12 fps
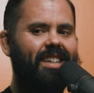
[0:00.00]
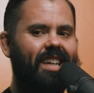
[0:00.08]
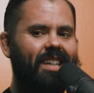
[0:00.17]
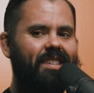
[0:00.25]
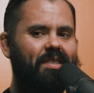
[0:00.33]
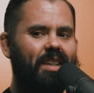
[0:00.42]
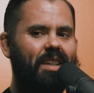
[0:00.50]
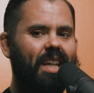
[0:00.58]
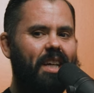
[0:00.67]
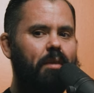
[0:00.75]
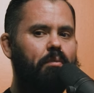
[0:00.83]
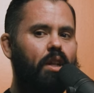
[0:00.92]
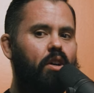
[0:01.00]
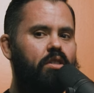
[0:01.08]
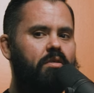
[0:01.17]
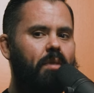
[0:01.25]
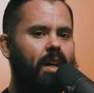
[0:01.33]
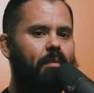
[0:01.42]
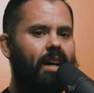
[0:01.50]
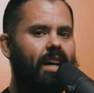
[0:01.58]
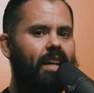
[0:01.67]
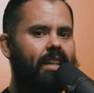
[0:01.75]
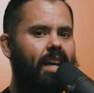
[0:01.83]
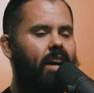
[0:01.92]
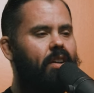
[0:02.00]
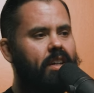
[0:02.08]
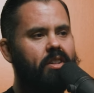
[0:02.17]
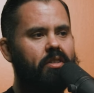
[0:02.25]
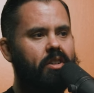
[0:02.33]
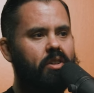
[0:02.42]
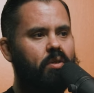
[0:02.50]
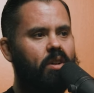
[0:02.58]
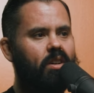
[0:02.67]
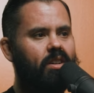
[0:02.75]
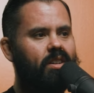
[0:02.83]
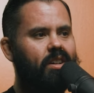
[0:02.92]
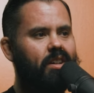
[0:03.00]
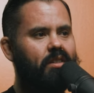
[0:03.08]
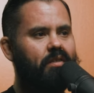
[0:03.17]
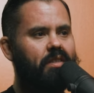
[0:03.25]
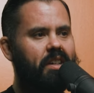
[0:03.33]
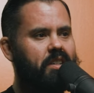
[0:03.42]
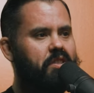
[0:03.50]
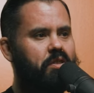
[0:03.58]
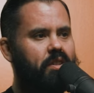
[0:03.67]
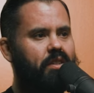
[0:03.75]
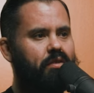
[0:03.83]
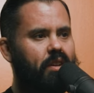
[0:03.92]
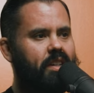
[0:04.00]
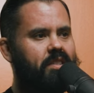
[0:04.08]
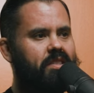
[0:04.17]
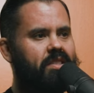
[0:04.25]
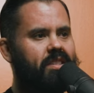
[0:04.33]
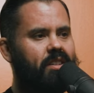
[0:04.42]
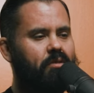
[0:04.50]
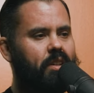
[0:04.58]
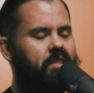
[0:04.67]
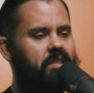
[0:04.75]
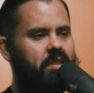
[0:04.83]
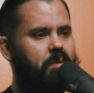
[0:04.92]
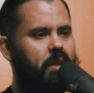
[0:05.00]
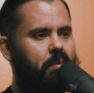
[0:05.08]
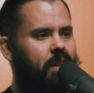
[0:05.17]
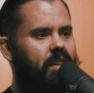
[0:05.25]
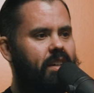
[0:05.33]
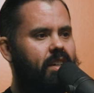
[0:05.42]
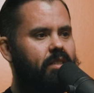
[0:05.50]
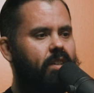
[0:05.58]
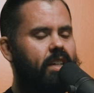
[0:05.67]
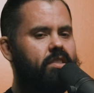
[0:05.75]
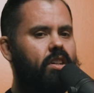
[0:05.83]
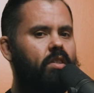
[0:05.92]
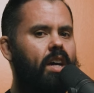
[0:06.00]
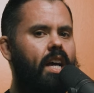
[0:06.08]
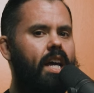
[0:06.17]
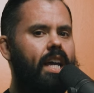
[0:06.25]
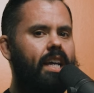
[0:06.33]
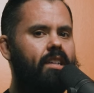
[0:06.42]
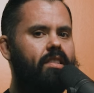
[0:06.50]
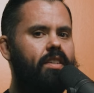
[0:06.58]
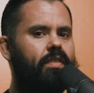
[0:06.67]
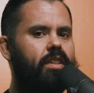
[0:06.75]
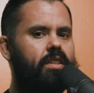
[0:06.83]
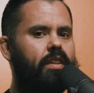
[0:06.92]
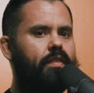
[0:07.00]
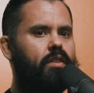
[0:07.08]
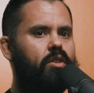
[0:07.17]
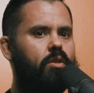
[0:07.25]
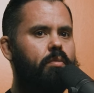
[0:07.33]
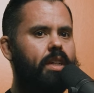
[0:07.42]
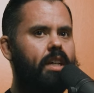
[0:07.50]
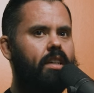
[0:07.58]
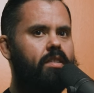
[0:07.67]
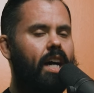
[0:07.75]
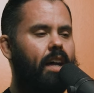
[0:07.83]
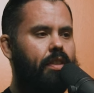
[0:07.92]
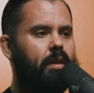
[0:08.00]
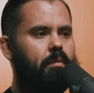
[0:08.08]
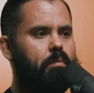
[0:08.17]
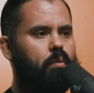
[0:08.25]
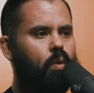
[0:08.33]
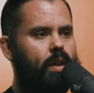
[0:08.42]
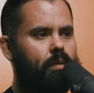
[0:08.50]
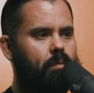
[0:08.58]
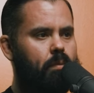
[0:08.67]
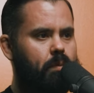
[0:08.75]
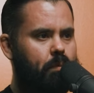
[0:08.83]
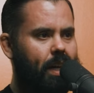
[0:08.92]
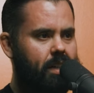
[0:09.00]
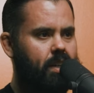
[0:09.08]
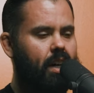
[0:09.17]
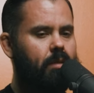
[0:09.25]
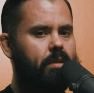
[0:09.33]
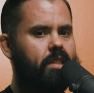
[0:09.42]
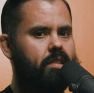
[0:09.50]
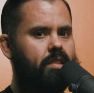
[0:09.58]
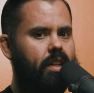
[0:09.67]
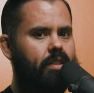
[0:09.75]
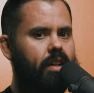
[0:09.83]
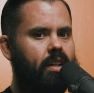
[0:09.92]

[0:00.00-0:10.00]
it's it, like it blows my mind how ignorant you are of the history right. of race and racism in America. Right. So right. it's even difficult because I think what Mike Tomlin said there